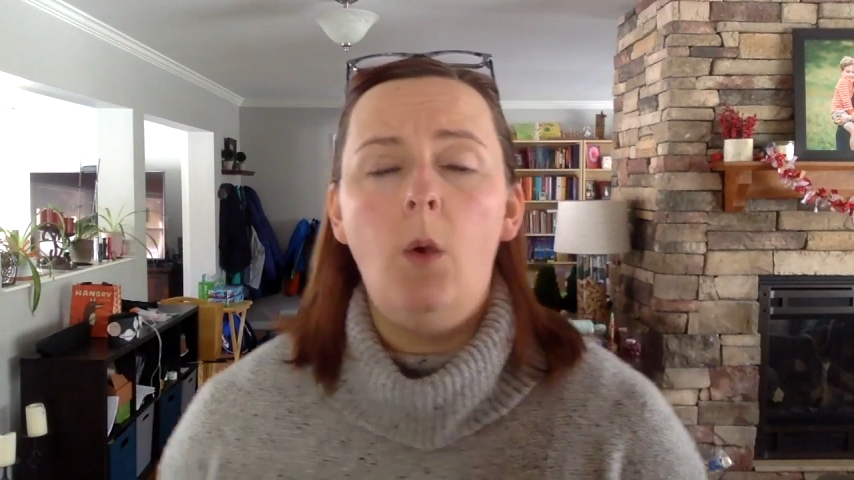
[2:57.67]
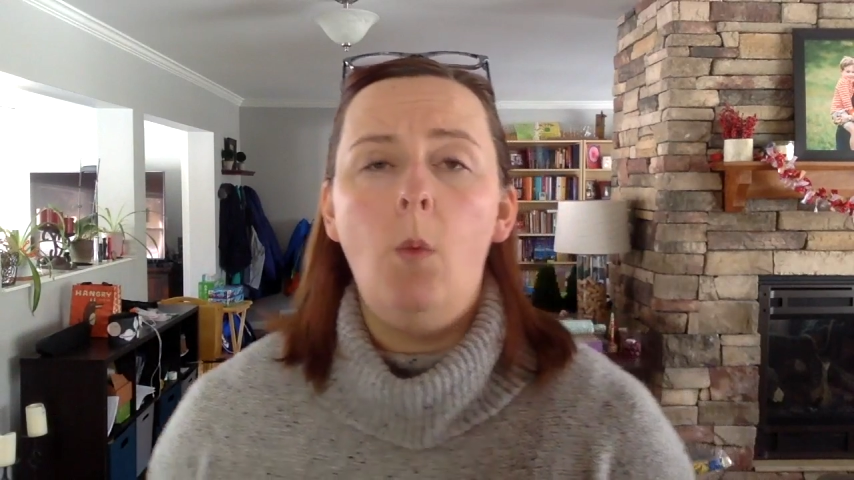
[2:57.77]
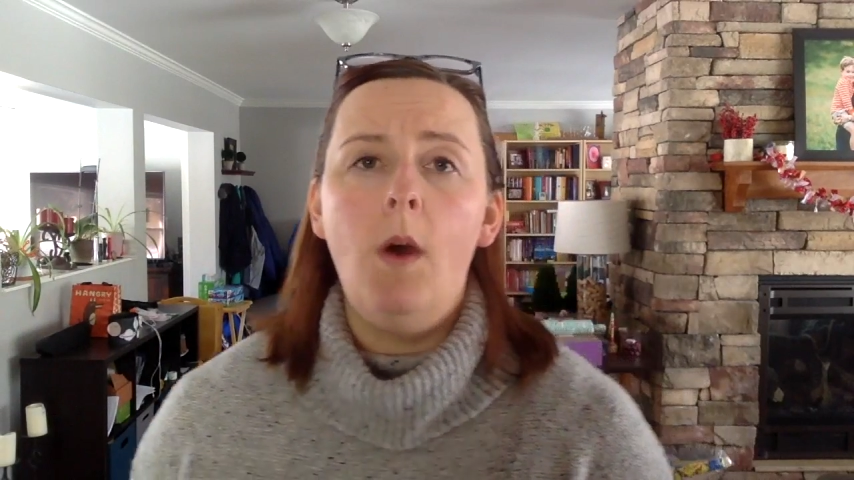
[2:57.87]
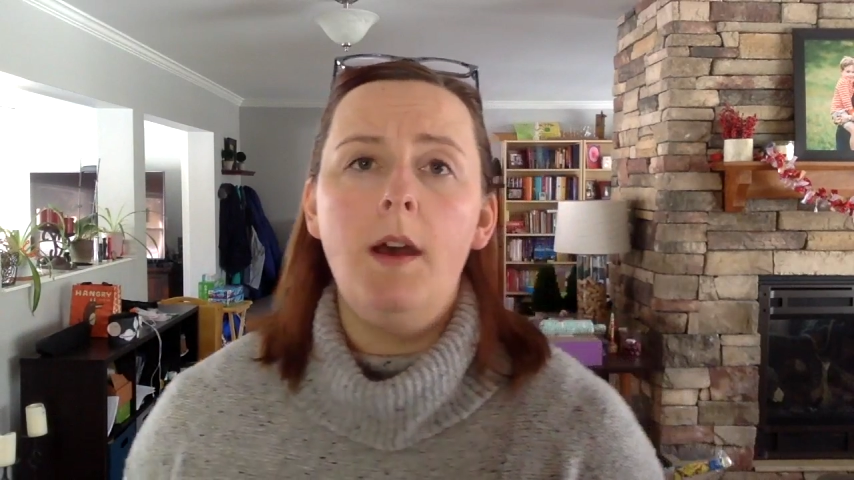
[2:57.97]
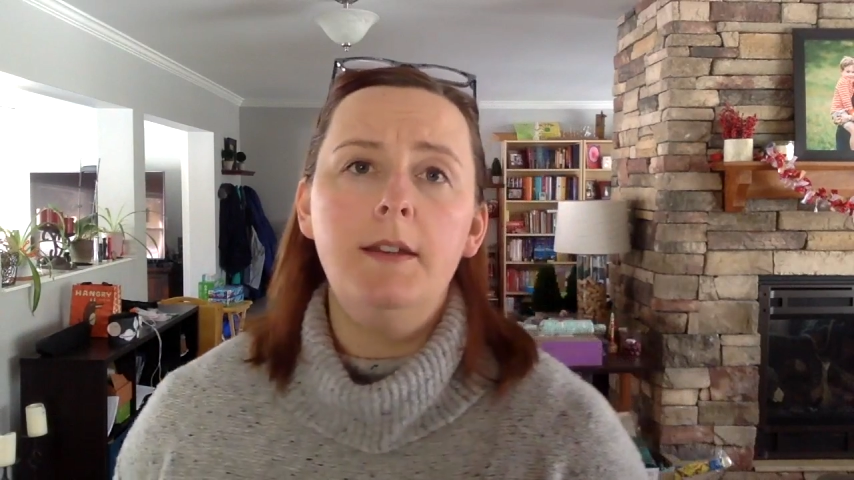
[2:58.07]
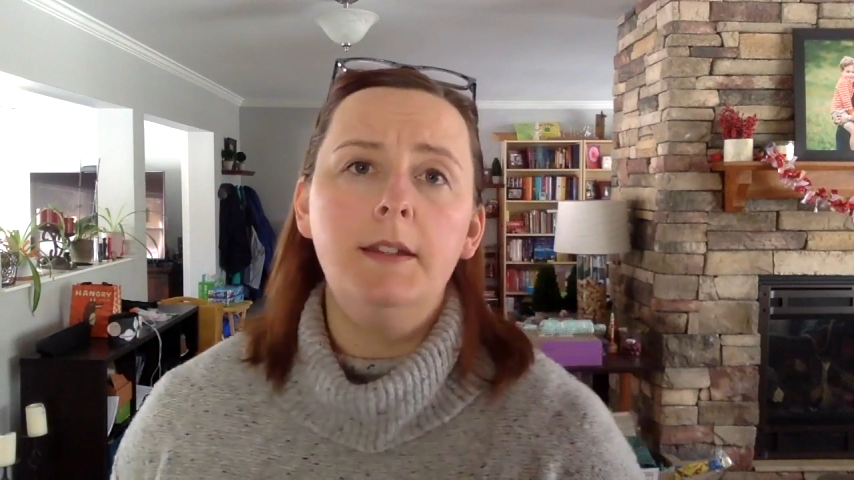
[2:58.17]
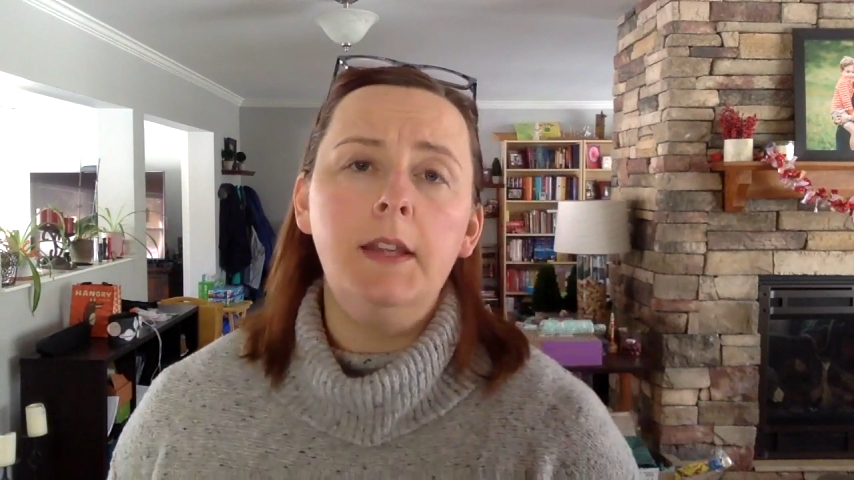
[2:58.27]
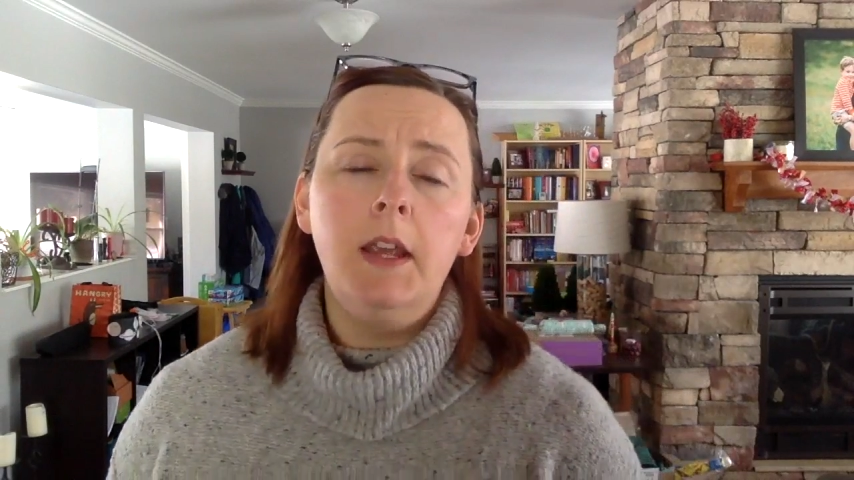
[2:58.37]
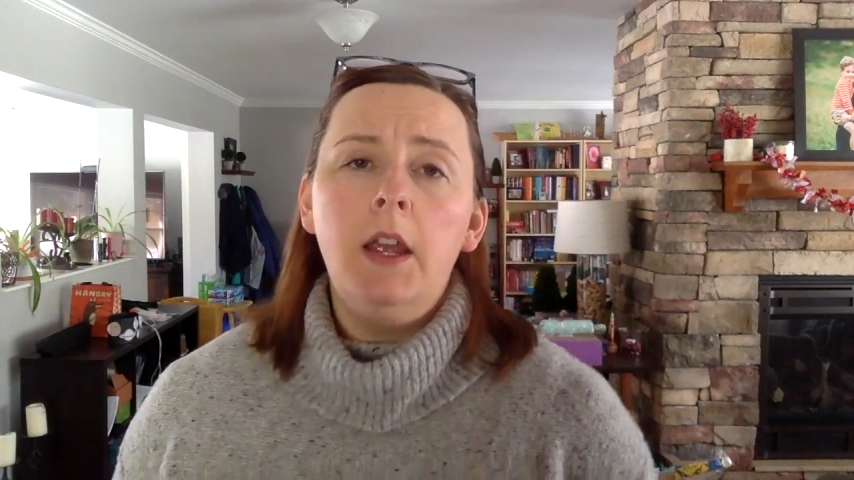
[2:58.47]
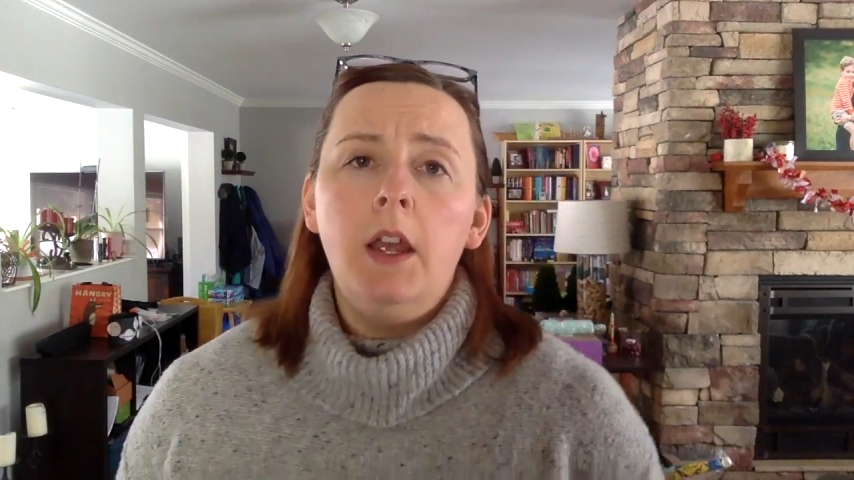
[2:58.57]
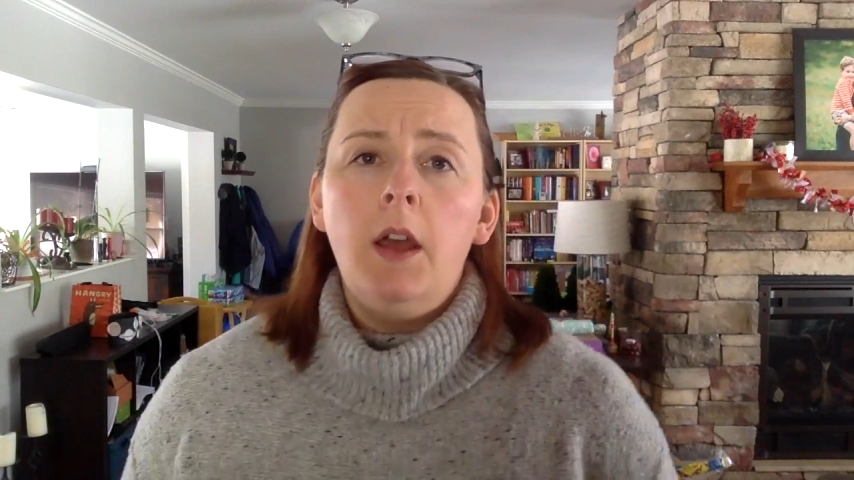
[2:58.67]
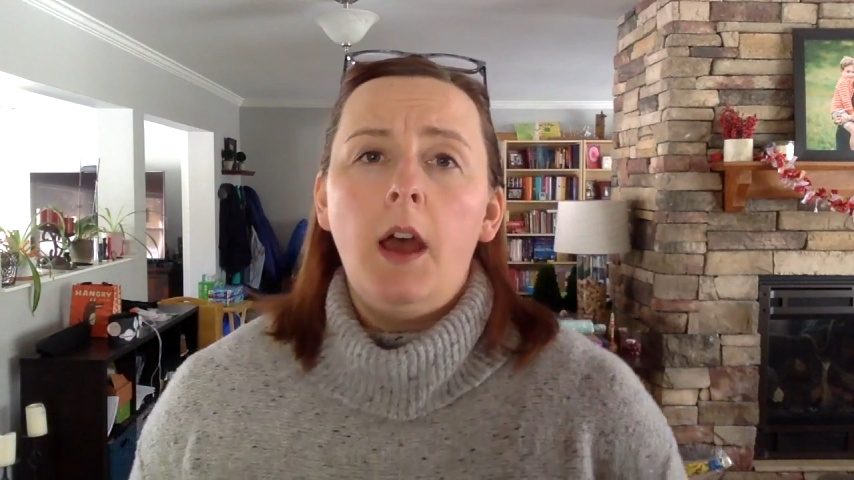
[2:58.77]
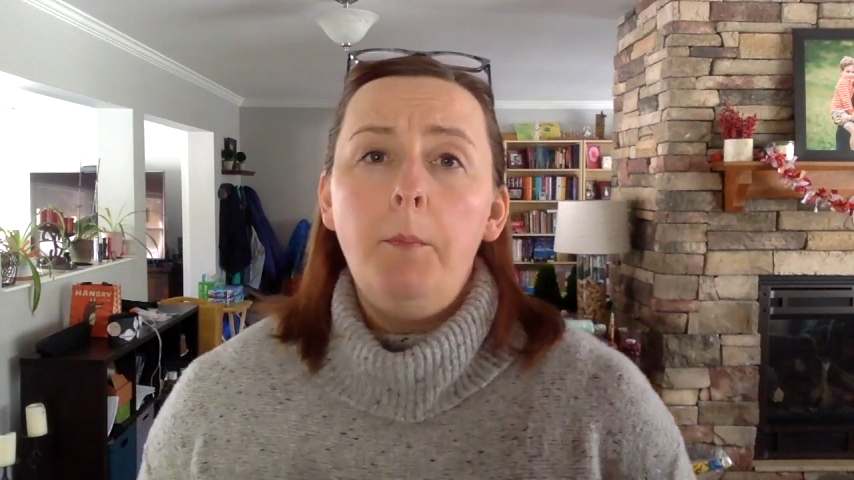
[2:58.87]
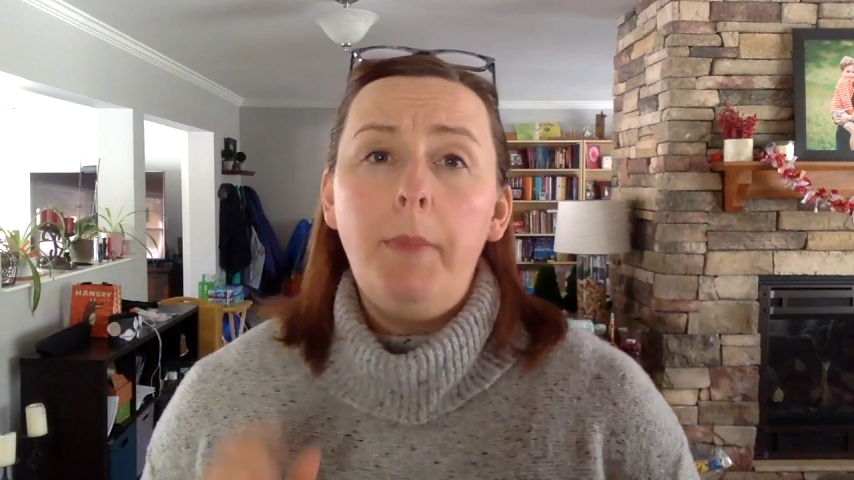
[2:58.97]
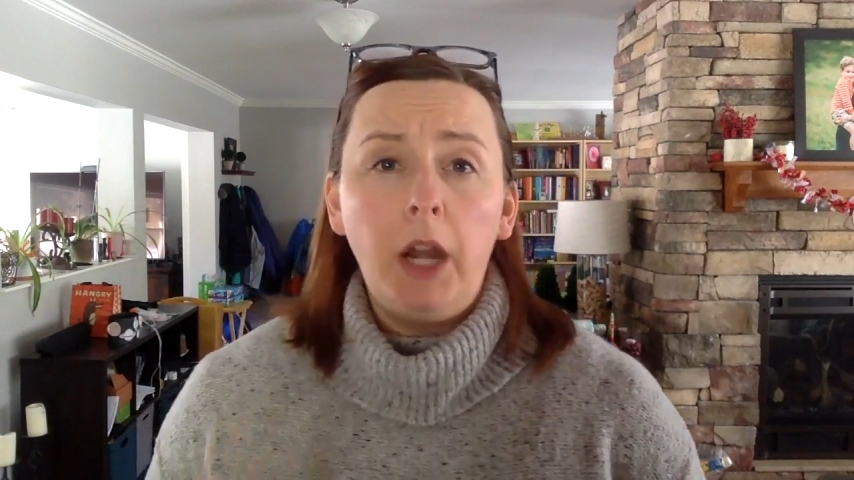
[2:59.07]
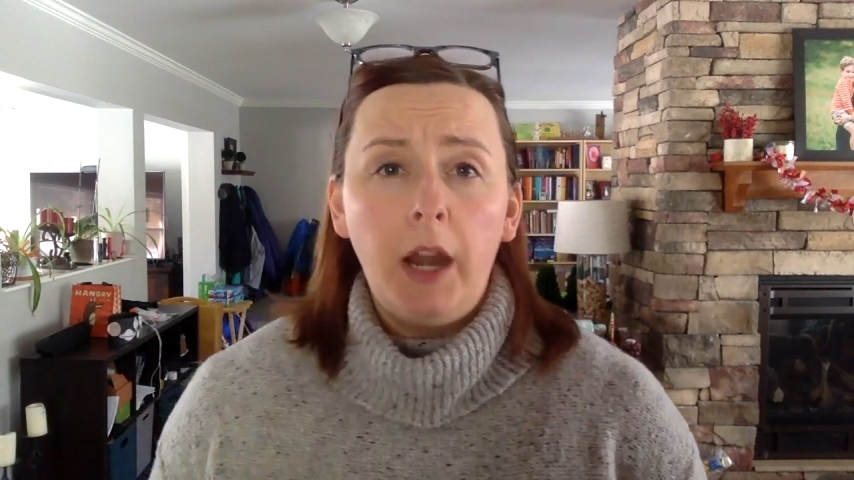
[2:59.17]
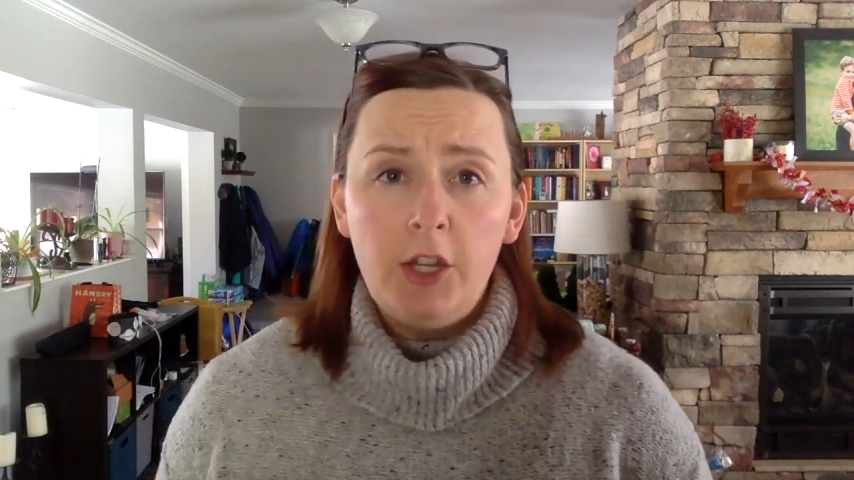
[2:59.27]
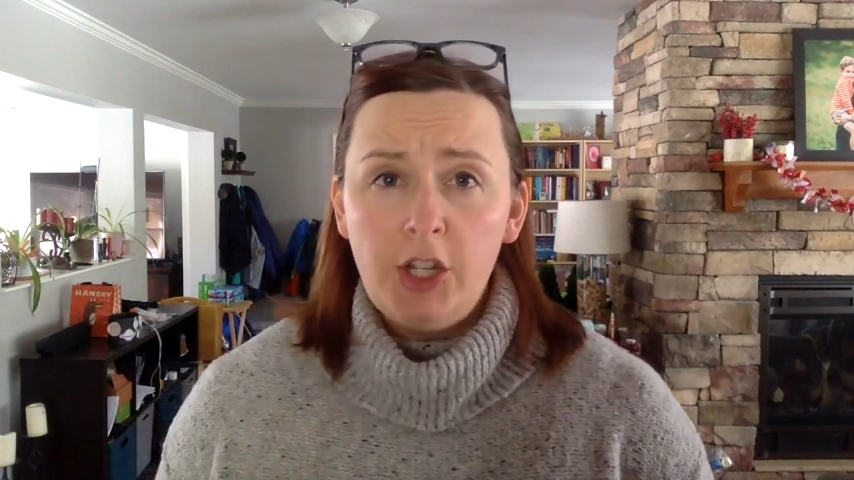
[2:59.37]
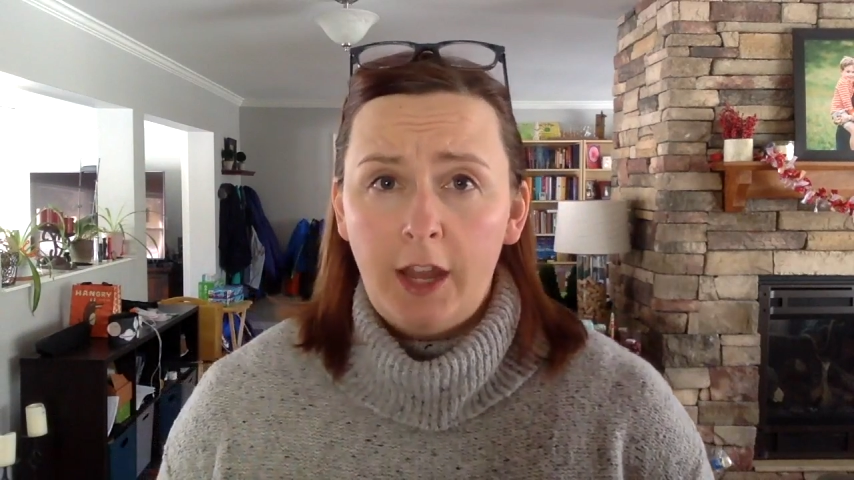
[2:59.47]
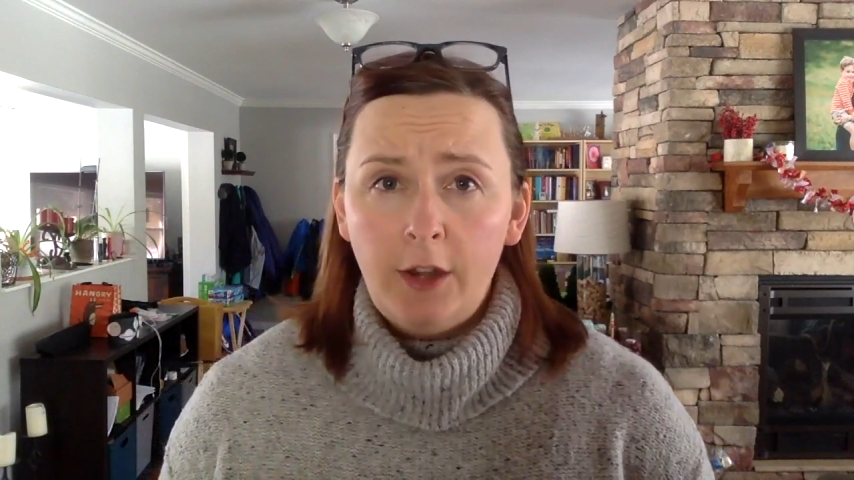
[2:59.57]
was
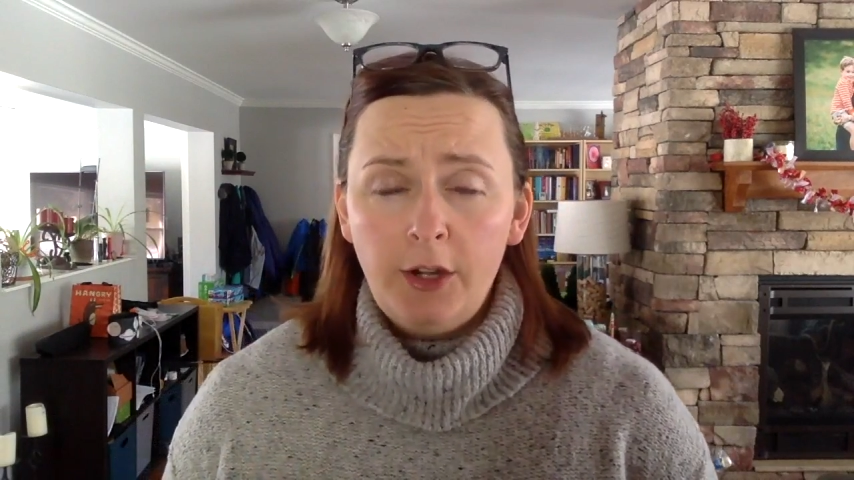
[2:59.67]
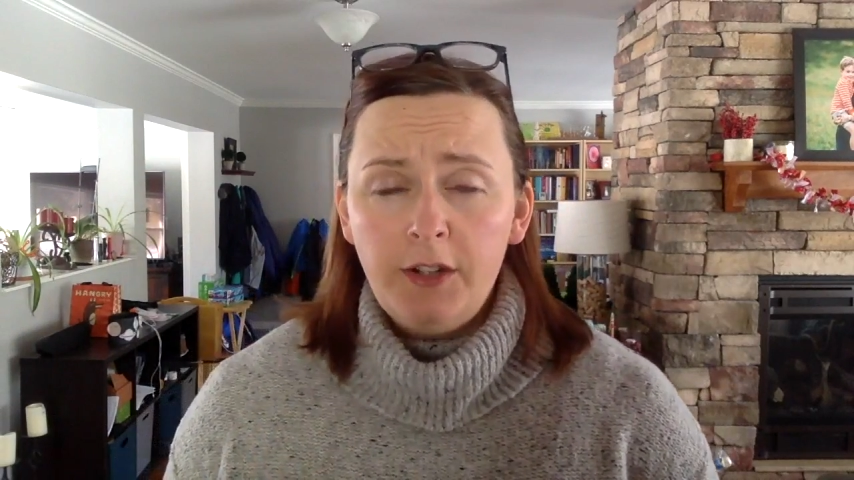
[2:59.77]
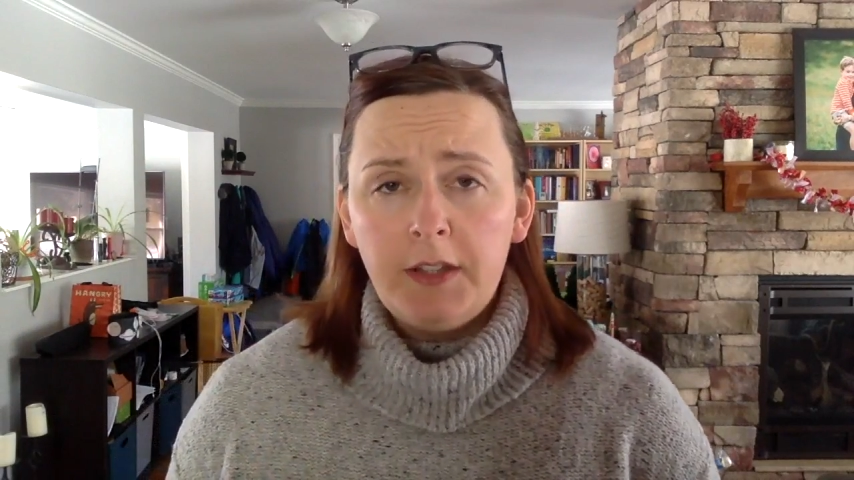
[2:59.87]
paraeducators